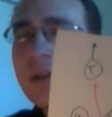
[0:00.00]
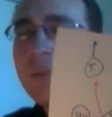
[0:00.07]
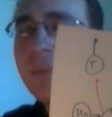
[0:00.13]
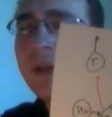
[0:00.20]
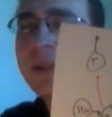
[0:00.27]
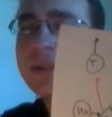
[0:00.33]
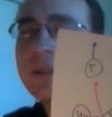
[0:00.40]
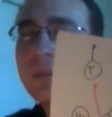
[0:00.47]

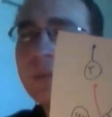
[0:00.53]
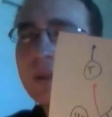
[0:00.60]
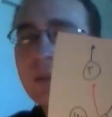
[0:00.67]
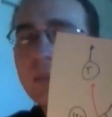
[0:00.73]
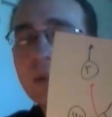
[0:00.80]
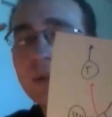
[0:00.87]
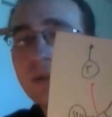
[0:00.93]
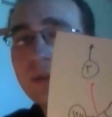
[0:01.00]
by the
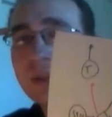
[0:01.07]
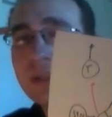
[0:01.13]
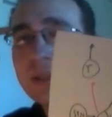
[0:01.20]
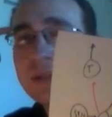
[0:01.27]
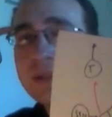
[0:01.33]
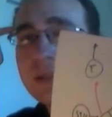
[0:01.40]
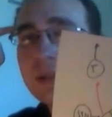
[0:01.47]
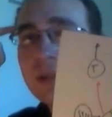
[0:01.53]
subthalamic
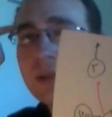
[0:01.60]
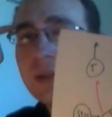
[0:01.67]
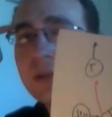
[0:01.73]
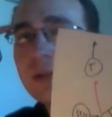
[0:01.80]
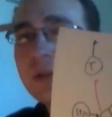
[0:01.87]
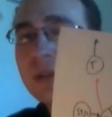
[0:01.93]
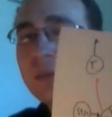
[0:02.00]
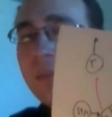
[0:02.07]
nucleus,
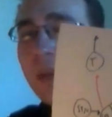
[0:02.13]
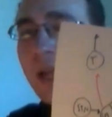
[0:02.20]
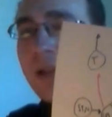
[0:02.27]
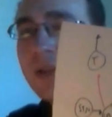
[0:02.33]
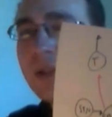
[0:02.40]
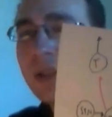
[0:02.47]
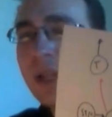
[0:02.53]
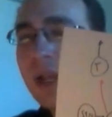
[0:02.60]
you could
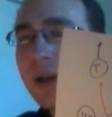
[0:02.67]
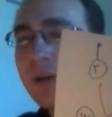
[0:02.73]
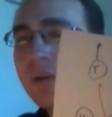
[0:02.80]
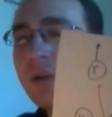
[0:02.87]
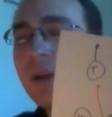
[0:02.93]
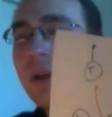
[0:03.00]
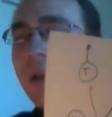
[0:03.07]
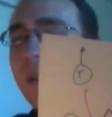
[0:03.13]
imagine
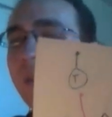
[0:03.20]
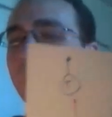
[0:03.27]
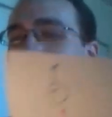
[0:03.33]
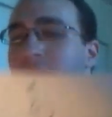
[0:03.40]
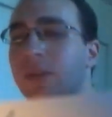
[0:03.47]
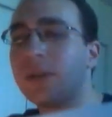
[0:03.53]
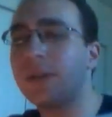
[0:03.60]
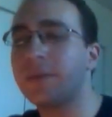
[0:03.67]
now that
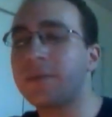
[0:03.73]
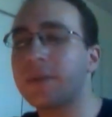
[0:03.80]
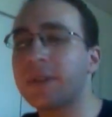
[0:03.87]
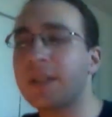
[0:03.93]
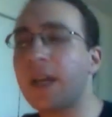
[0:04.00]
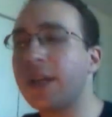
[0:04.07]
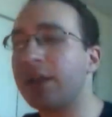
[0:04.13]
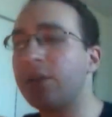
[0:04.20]
sort of
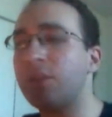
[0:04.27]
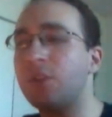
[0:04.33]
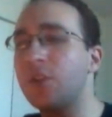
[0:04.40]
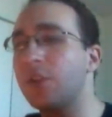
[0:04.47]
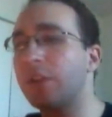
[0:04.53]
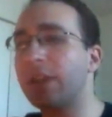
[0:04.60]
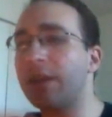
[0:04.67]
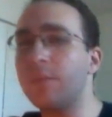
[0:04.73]
sudden,
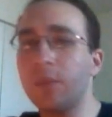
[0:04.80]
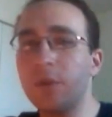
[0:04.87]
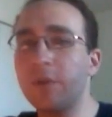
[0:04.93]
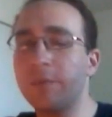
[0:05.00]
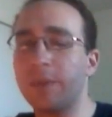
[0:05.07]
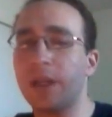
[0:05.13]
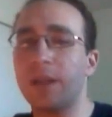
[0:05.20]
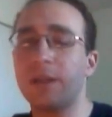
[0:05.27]
jerky
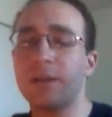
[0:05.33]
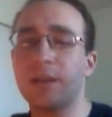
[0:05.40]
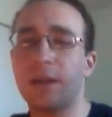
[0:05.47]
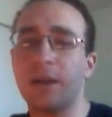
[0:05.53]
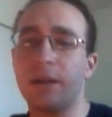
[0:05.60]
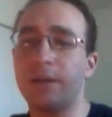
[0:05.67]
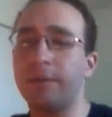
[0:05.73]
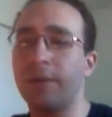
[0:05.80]
movement
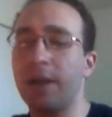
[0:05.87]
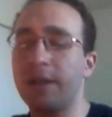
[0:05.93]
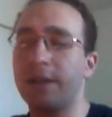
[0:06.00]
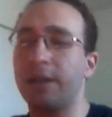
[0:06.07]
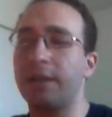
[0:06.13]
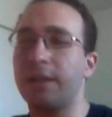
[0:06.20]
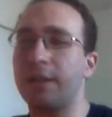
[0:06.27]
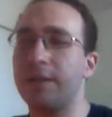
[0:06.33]
of
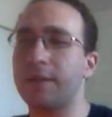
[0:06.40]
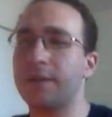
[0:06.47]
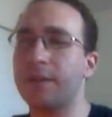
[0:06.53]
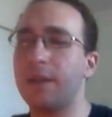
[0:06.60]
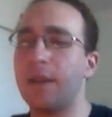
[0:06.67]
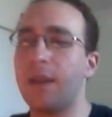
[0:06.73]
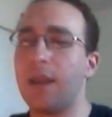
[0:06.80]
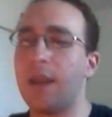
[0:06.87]
Huntington's.
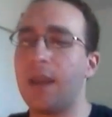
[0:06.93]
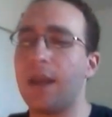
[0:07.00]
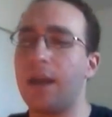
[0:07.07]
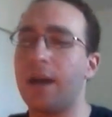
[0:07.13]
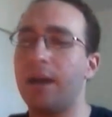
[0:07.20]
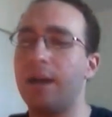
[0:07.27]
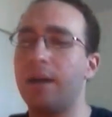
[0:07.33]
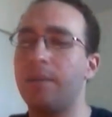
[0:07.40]

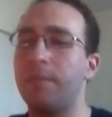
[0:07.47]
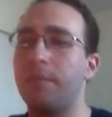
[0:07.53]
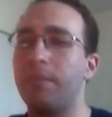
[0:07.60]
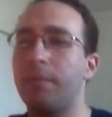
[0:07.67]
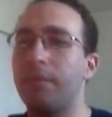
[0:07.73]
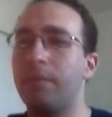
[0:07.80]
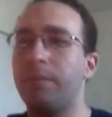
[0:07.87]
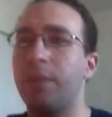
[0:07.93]

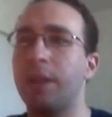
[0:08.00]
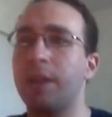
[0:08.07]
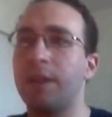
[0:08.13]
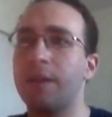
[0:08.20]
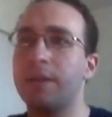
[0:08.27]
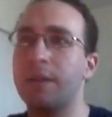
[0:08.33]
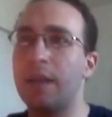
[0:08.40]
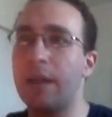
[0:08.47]

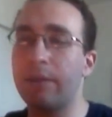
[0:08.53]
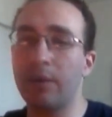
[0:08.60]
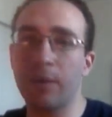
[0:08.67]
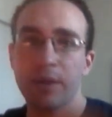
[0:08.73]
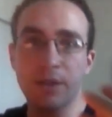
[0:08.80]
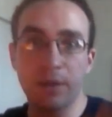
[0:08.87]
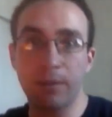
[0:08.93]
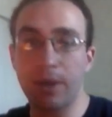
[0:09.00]
Because every
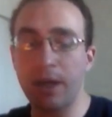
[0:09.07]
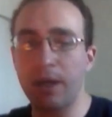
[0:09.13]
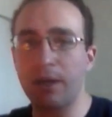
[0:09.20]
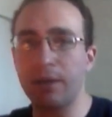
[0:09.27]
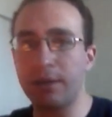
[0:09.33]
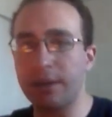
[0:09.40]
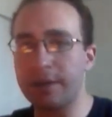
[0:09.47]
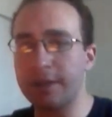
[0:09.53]
once in a
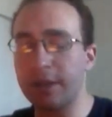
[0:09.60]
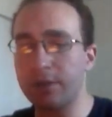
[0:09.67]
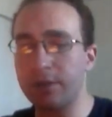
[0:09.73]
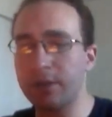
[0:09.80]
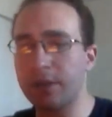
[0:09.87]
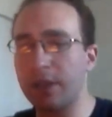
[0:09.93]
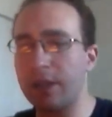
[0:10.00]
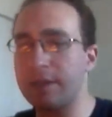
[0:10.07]
while, a signal
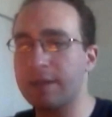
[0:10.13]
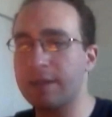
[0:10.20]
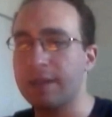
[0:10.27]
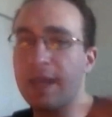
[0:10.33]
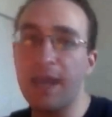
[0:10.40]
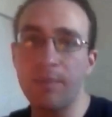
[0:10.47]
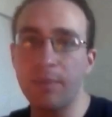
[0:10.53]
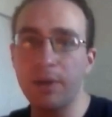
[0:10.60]
is going to
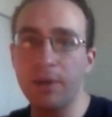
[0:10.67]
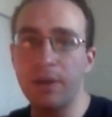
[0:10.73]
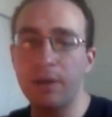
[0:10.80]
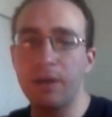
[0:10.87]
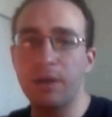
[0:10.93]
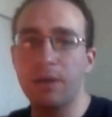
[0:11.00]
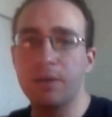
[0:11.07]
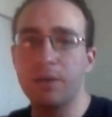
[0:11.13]
escape
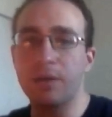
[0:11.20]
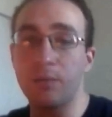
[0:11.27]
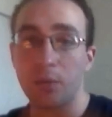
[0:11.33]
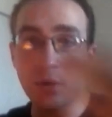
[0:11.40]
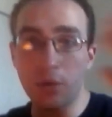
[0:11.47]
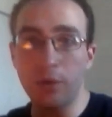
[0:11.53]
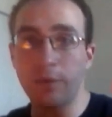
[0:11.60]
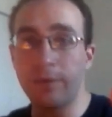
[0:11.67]
to
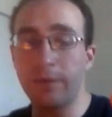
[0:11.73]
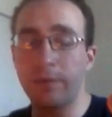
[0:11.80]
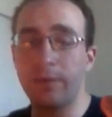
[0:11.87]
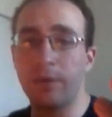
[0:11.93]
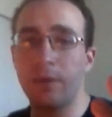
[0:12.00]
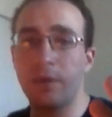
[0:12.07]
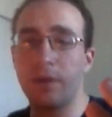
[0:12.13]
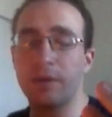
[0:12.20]
move
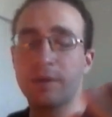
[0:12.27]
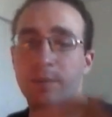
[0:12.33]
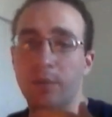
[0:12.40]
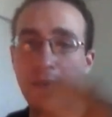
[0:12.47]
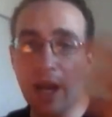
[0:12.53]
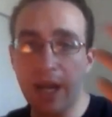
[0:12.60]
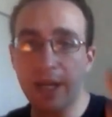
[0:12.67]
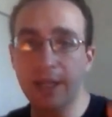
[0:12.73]

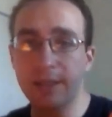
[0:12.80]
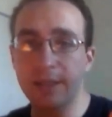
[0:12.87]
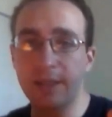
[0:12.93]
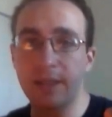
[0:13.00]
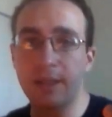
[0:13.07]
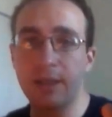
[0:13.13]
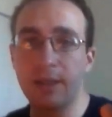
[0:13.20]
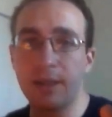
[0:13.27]

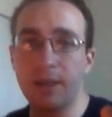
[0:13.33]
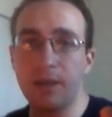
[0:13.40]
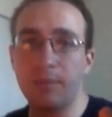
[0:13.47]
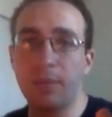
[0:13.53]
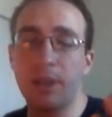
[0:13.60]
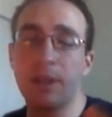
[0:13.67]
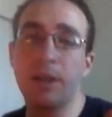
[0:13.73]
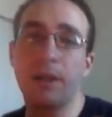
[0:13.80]
sporadically
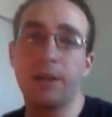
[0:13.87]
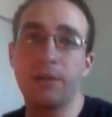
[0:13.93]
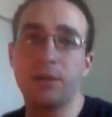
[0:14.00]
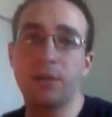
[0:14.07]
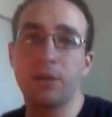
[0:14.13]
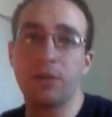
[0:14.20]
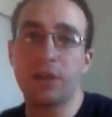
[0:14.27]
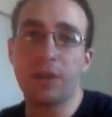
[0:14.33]

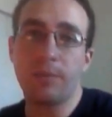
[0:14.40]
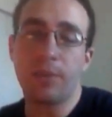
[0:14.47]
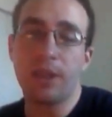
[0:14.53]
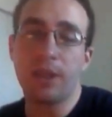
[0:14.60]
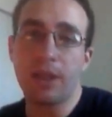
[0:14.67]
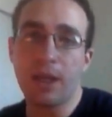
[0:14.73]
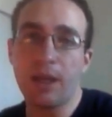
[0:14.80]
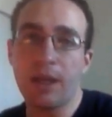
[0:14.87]
because your
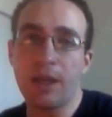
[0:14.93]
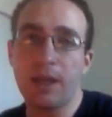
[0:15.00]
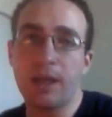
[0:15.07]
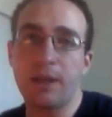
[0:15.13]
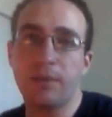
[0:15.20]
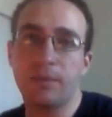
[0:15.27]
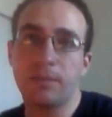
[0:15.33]
GPI,